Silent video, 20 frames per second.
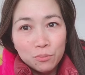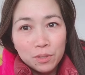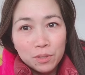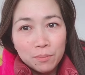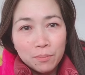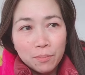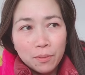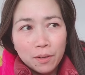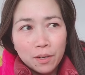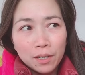
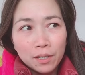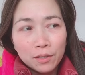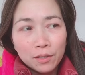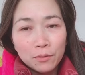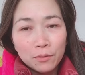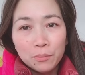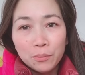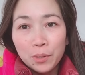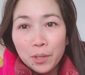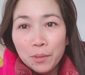part of
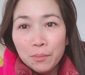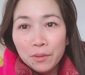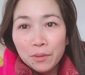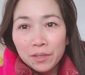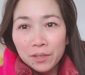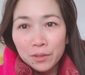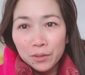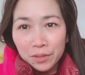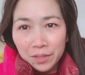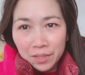primary
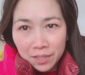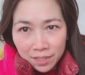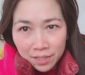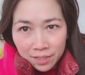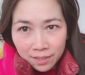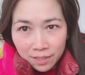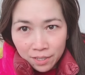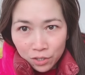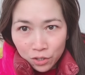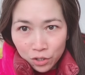
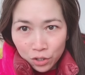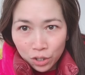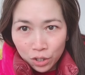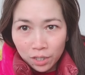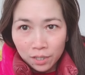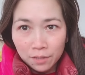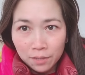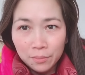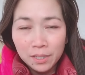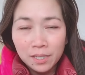organization,
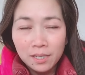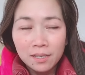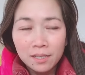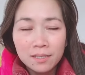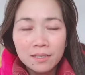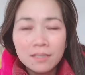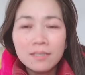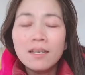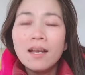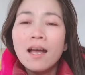
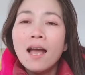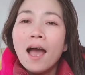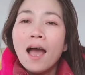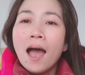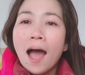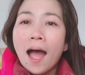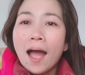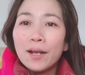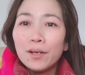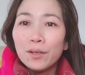because
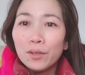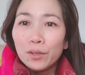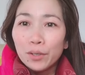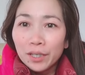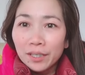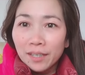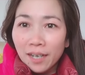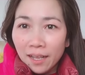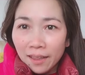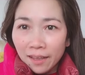I learned
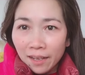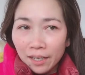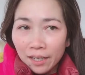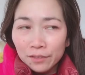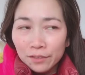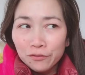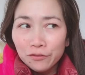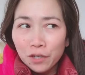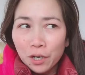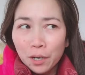a lot
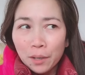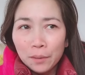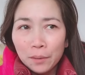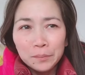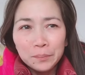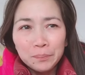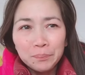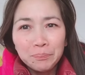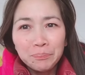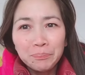
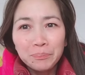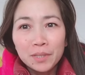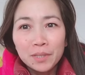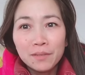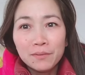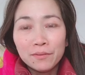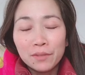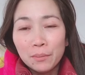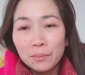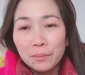from
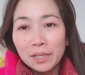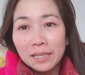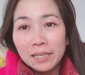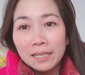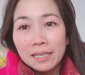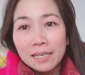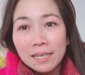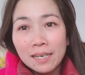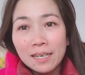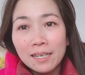the
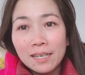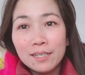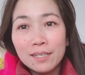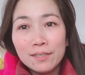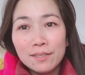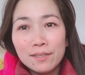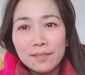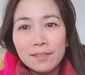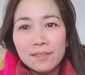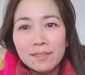
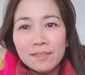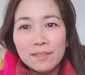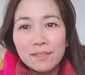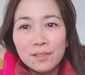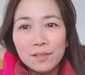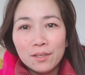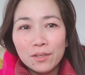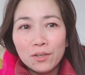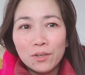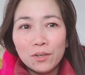kids,
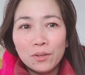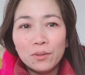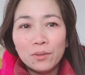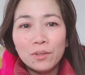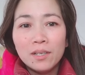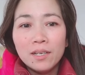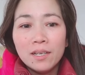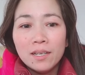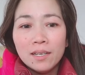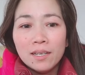you know,
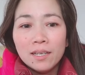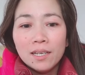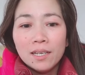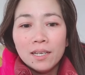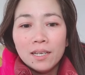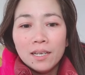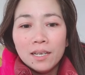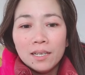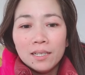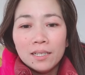
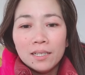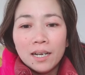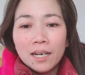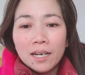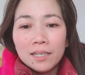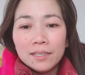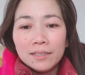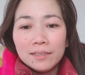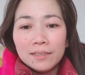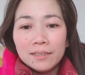
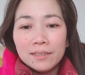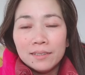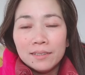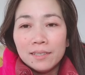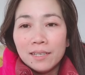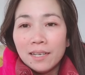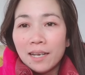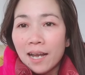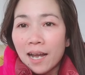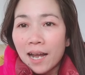and
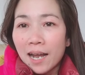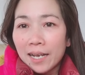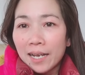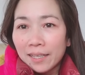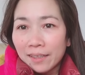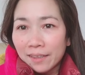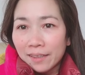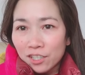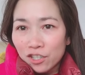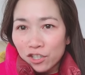I
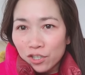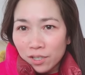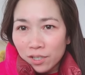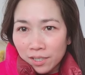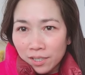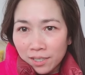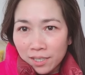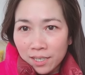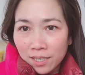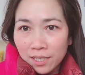teach the
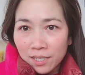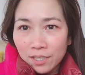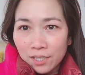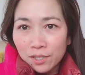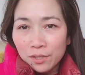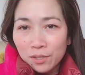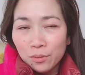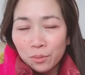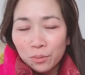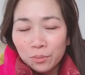kids
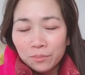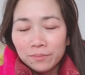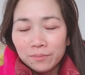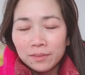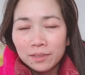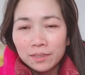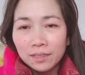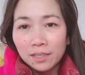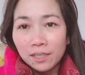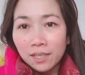
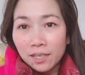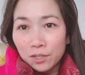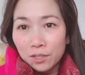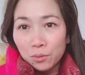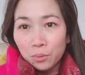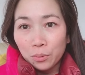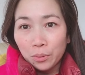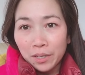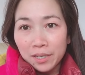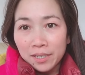the God's
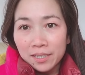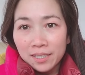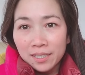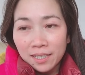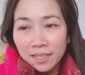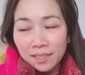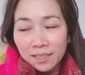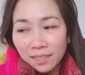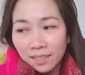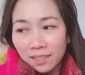words,
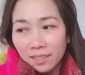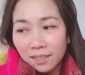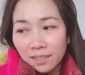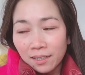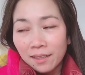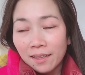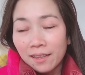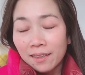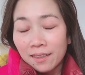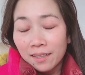and
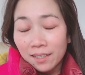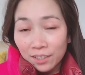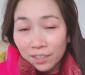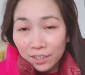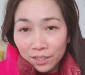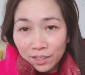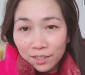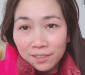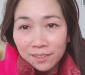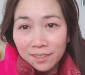
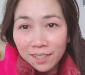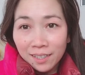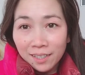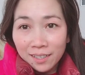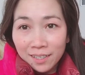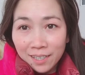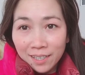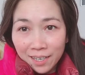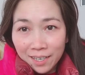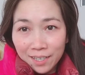the
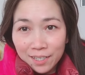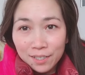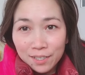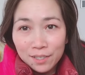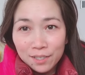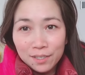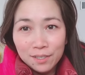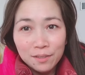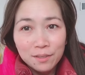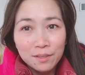
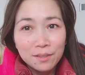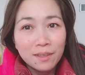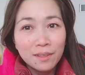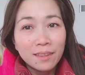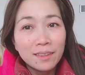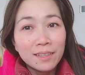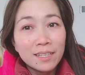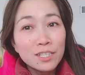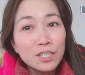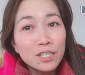kids
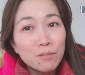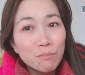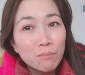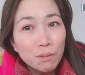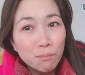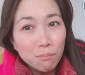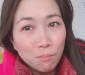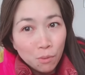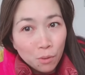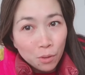teach me
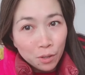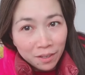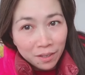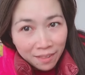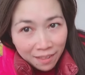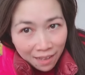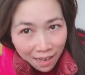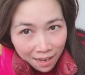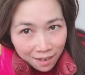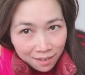more
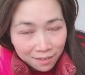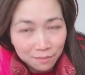than